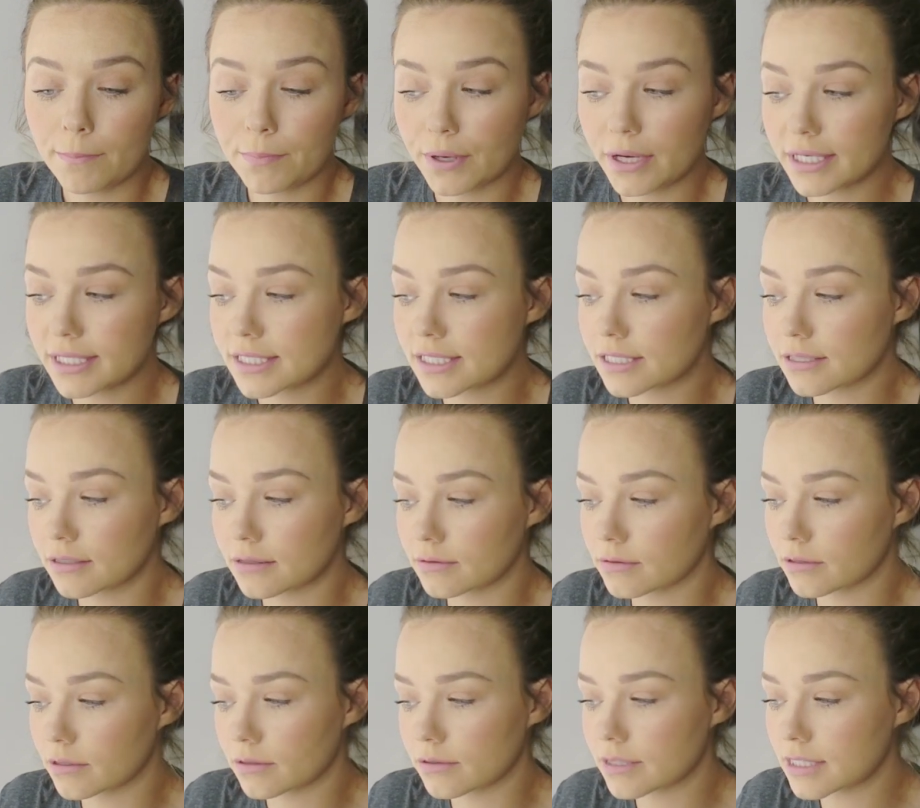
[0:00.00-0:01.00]
but
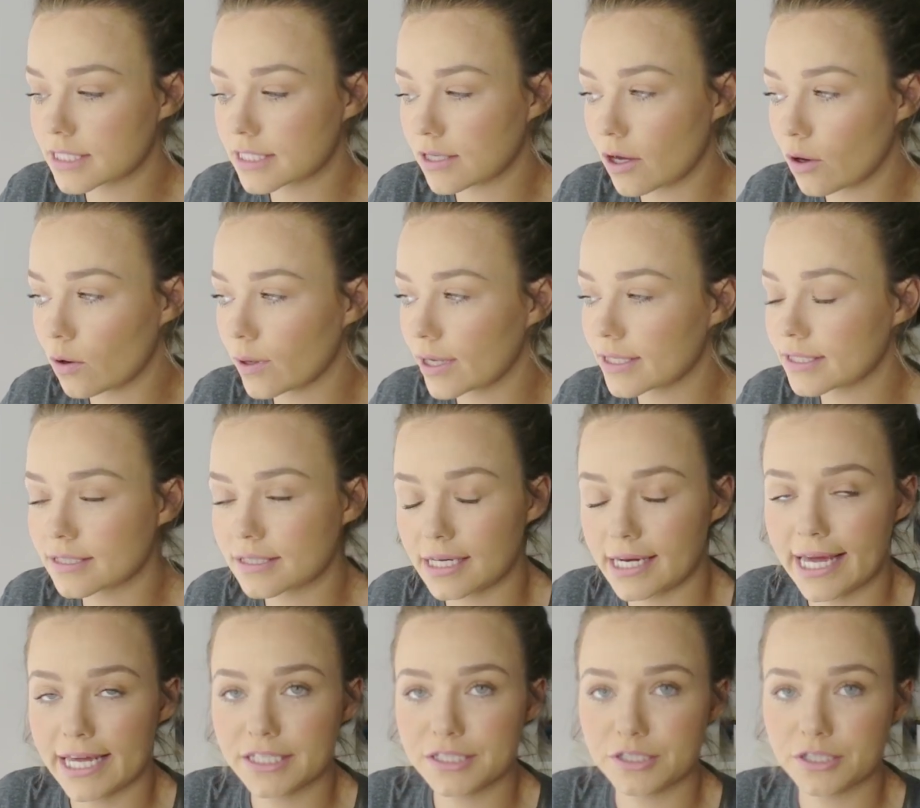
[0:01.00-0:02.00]
so is the
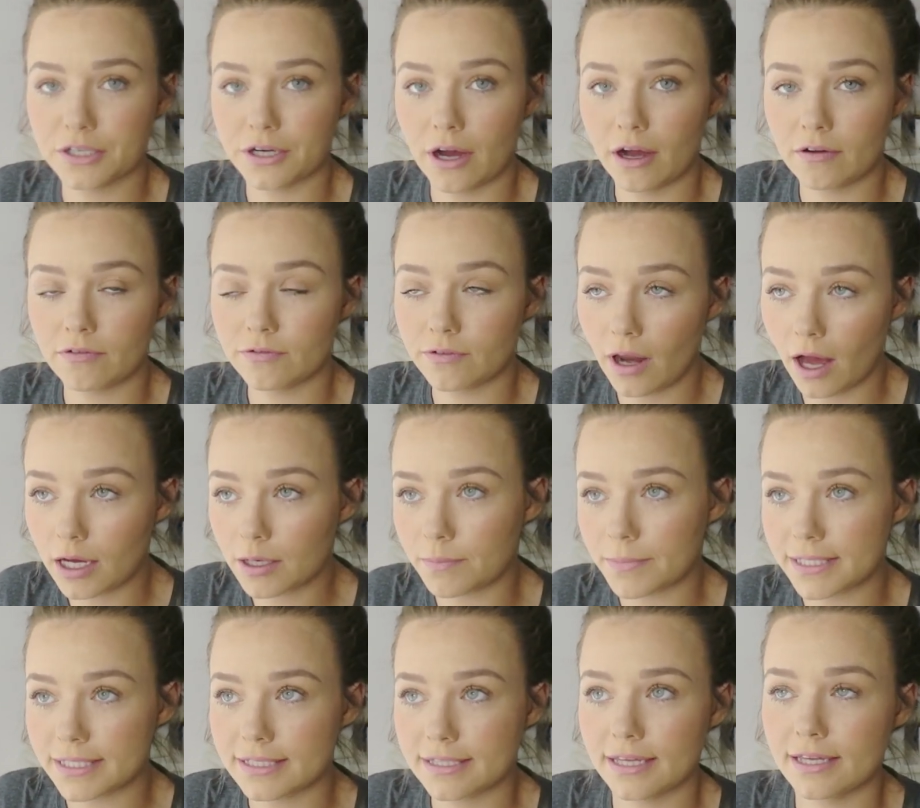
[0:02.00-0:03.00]
nature of
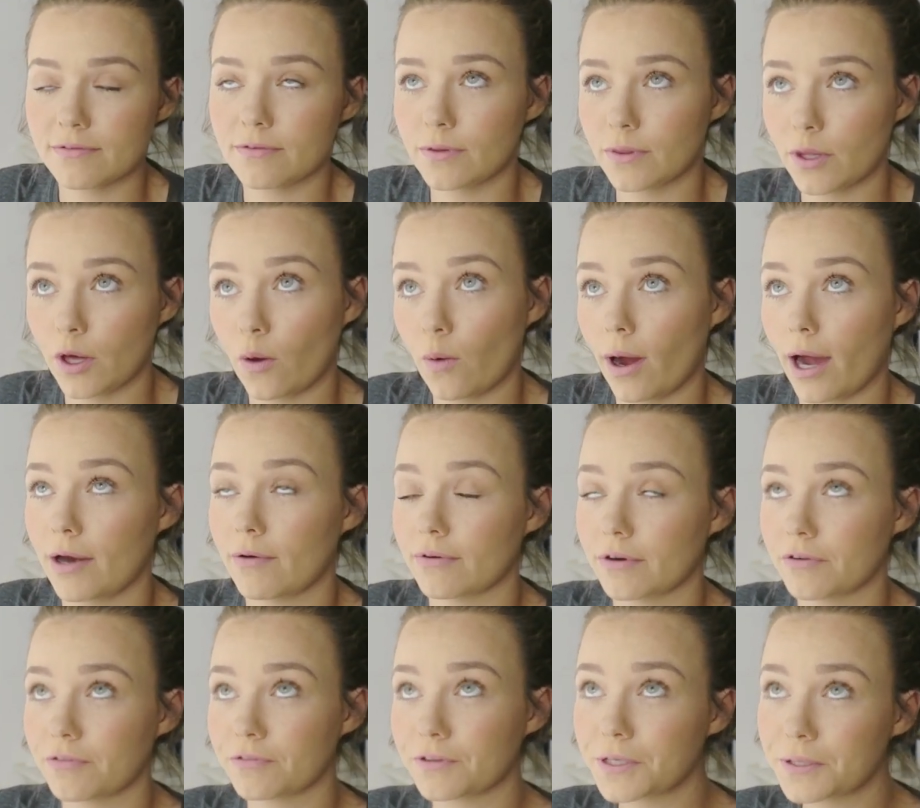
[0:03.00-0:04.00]
Vlogmas, even though I
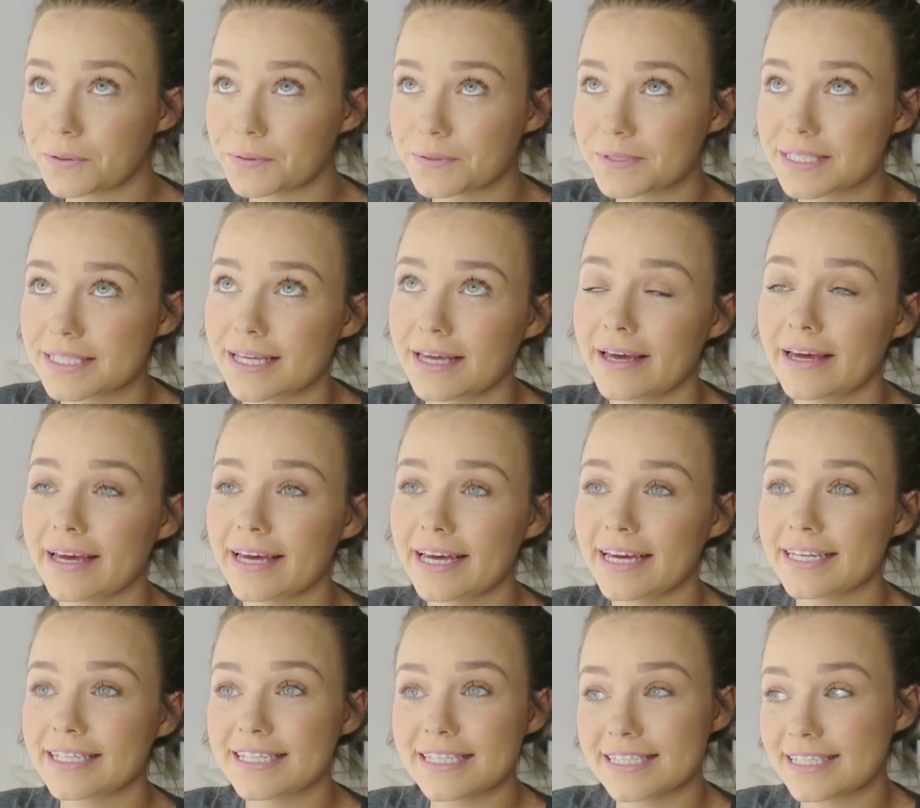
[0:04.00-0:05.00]
refuse
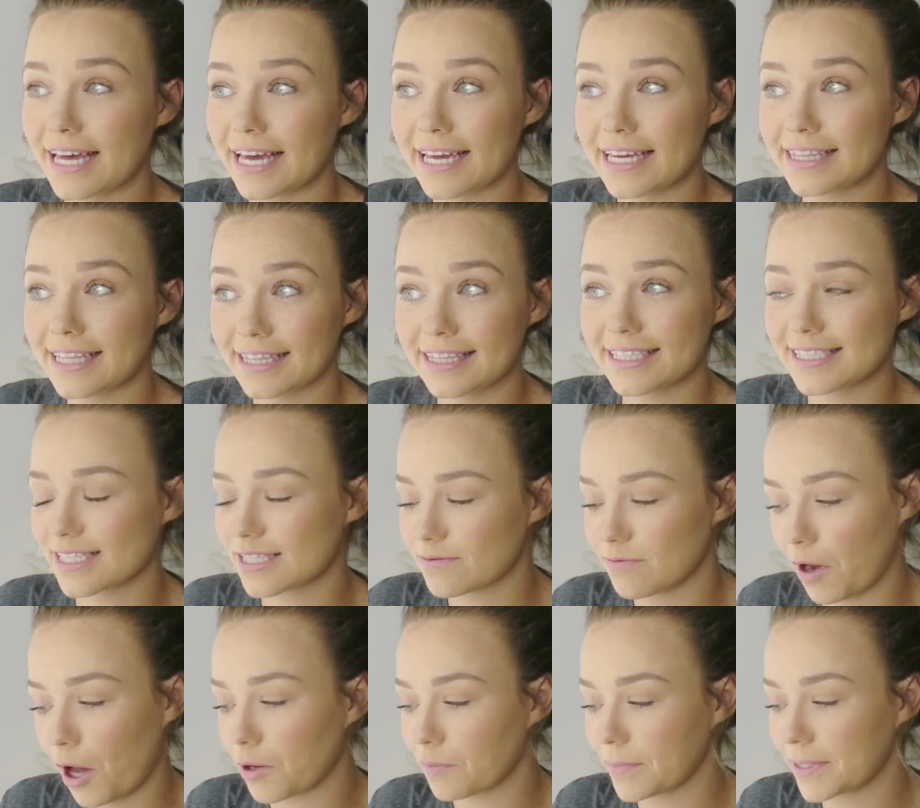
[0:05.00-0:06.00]
to say that this is
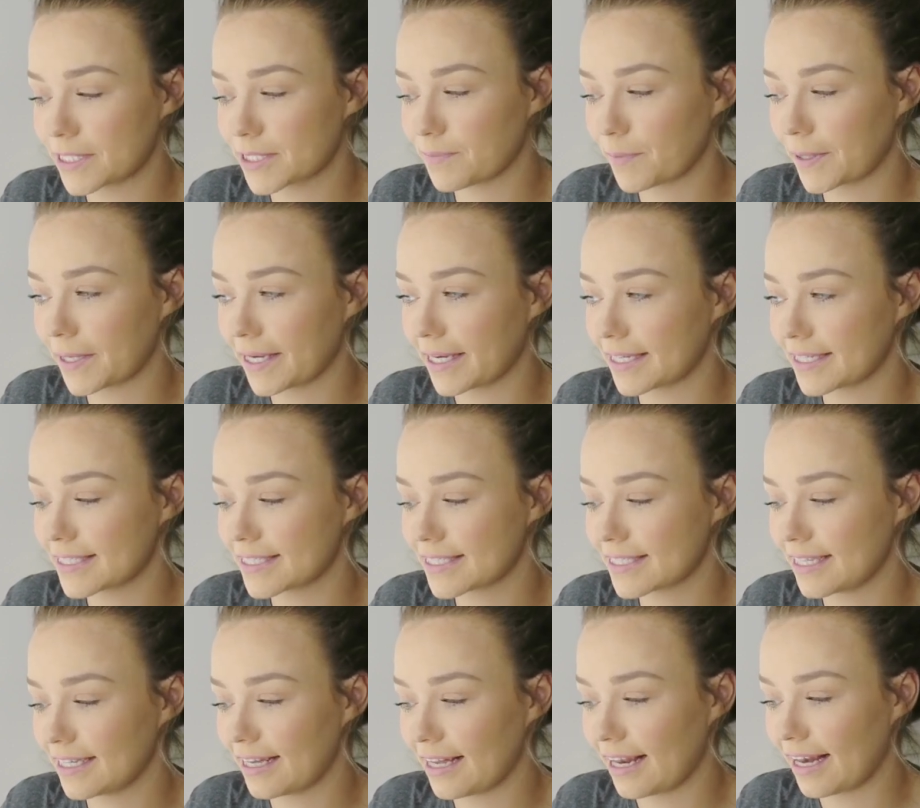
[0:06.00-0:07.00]
Vlogmas, because
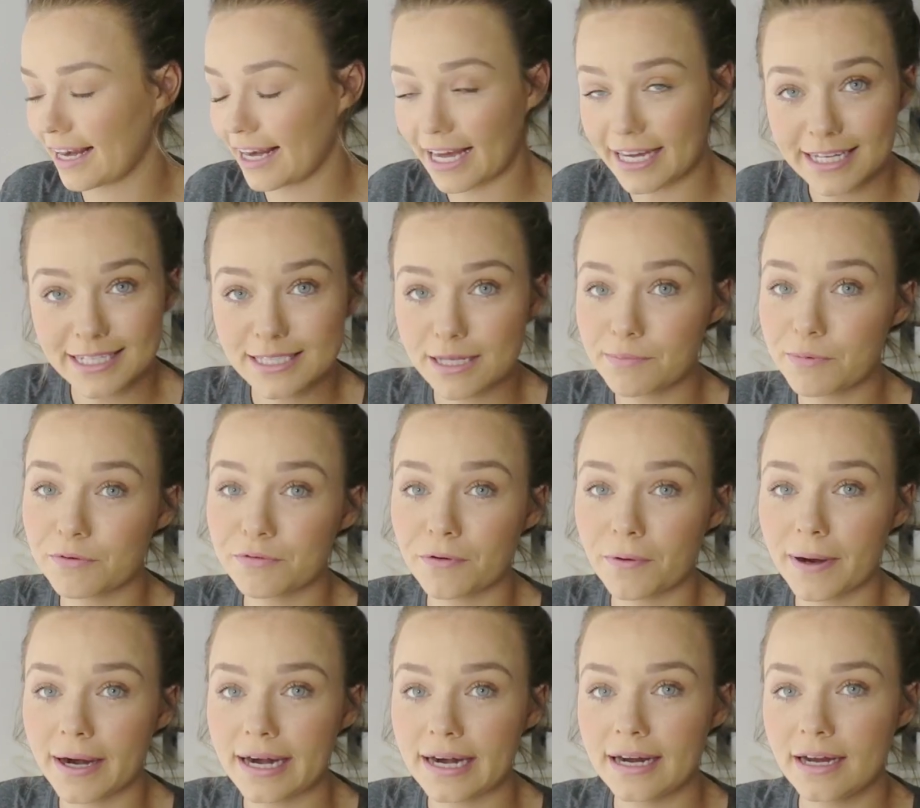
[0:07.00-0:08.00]
like I said
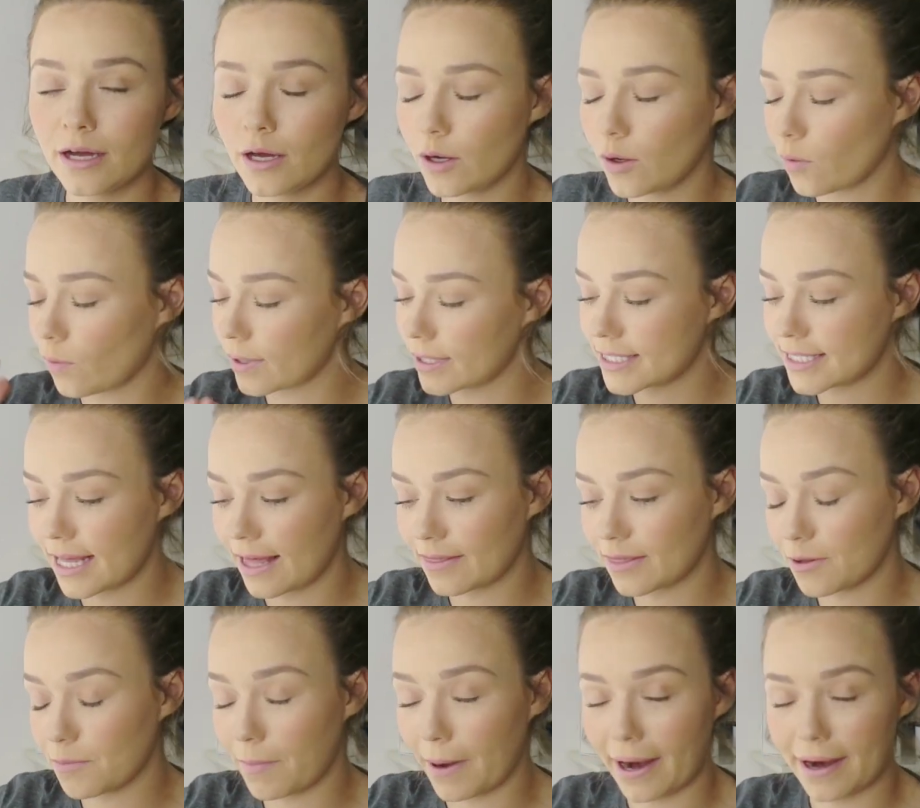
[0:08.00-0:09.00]
before, we're
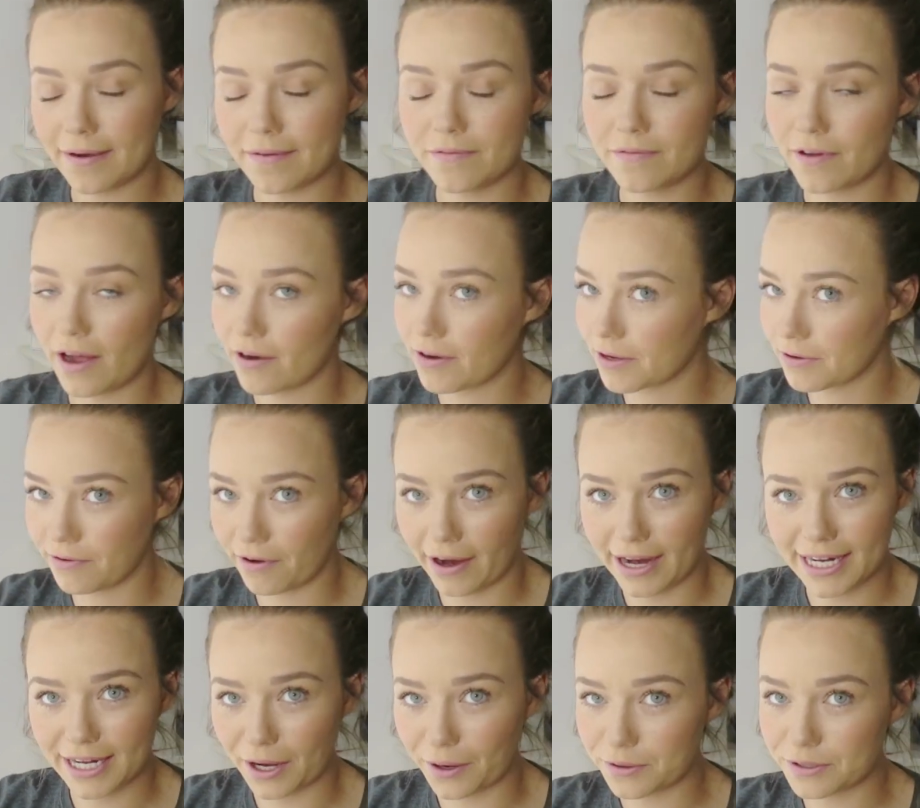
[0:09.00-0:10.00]
setting the bar very,
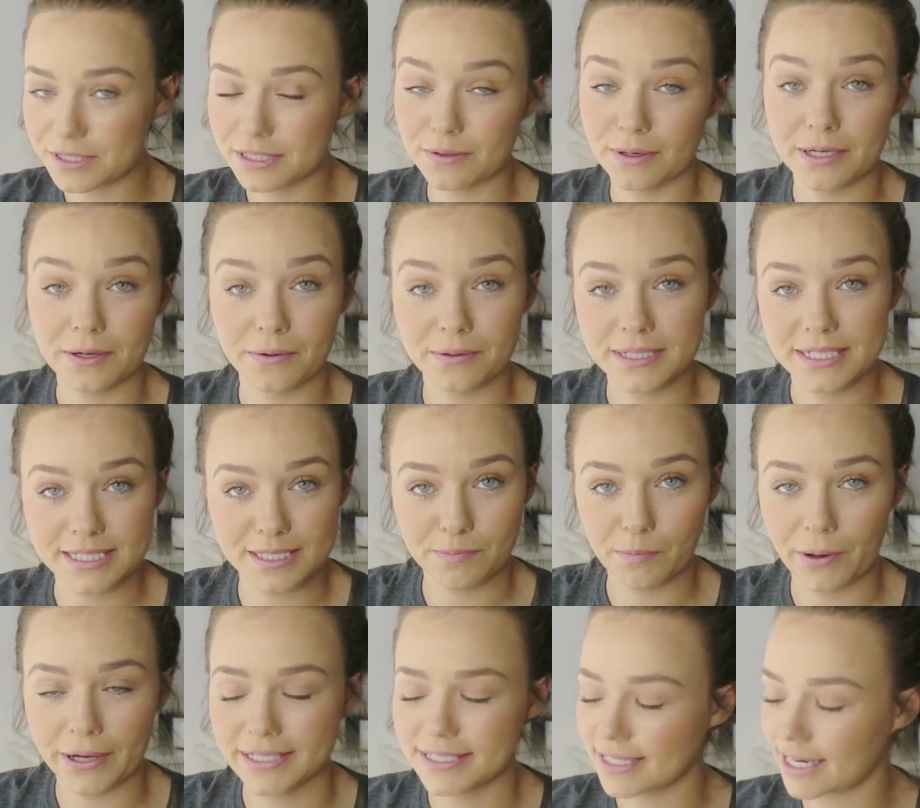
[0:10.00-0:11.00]
very low, so I don't
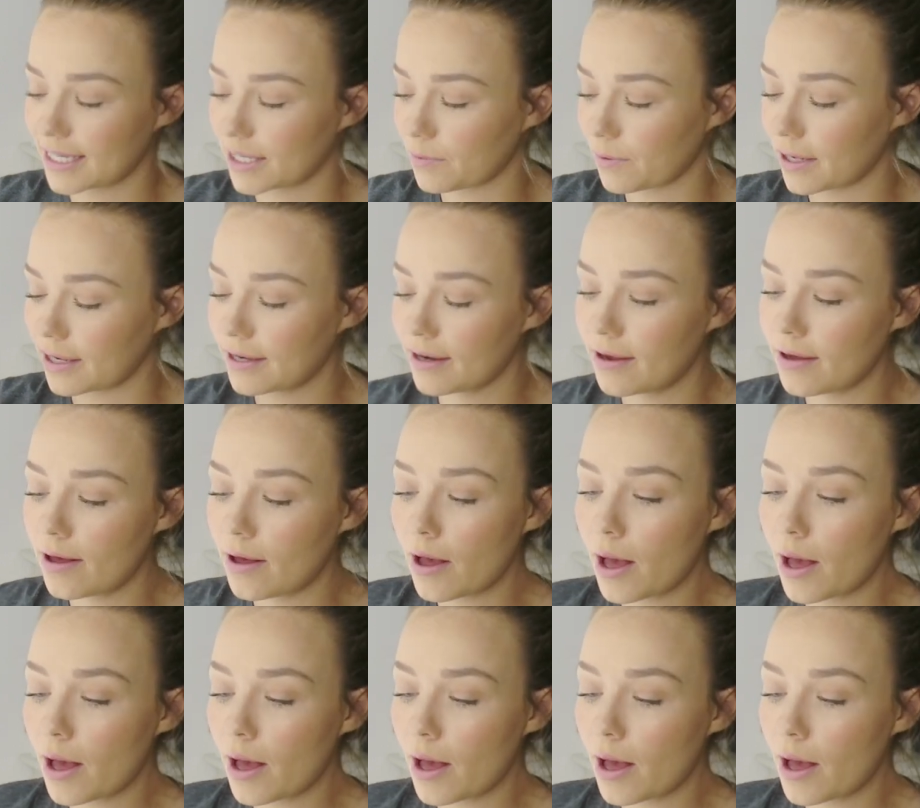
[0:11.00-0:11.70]
disappoint anyone.